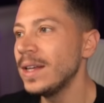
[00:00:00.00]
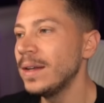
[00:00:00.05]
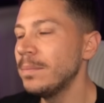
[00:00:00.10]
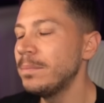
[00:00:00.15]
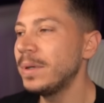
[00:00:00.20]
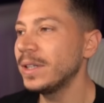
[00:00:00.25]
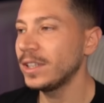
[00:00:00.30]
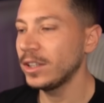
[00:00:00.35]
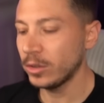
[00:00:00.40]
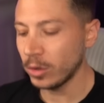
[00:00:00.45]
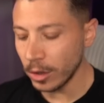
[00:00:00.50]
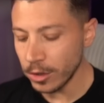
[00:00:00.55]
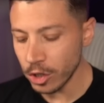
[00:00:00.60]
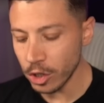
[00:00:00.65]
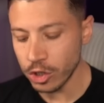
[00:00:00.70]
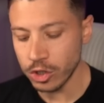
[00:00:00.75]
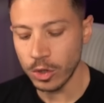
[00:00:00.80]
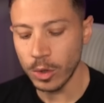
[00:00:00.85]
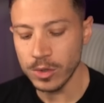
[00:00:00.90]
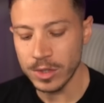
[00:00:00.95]
but it also
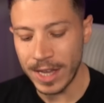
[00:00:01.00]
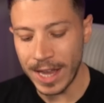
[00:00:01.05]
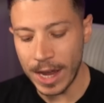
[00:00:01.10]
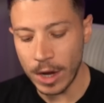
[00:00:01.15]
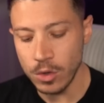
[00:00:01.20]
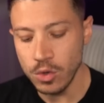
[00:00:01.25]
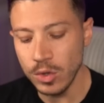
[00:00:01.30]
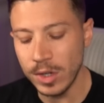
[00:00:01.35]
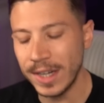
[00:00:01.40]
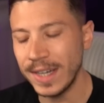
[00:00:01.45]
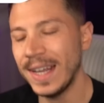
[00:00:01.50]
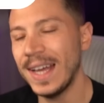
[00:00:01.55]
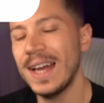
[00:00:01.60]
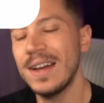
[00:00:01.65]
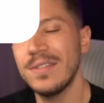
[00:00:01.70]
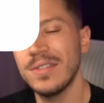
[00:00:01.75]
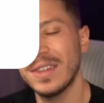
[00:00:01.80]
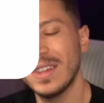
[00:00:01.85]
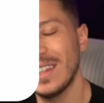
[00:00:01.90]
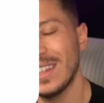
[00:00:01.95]
shows how you can
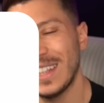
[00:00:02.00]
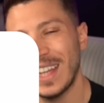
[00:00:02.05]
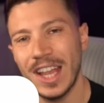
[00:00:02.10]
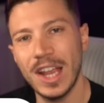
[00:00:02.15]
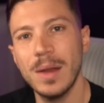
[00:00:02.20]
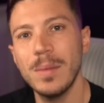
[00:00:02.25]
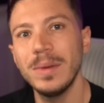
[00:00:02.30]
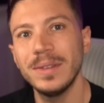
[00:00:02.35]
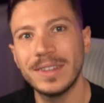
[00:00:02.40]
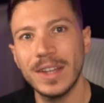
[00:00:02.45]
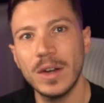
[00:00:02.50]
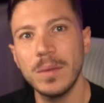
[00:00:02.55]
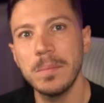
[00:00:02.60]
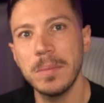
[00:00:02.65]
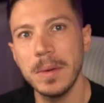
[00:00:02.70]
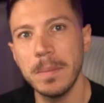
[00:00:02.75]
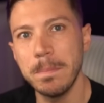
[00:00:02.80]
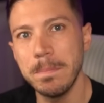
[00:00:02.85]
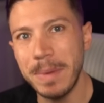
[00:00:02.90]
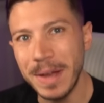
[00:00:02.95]
have
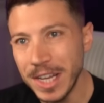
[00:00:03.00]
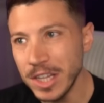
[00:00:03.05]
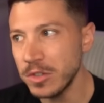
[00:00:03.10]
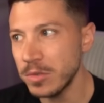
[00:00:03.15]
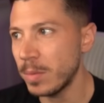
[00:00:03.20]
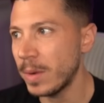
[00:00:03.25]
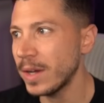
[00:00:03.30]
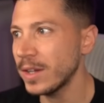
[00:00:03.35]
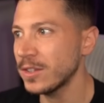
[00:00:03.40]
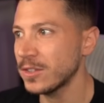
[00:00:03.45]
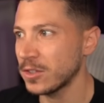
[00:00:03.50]
terrible benchmarks,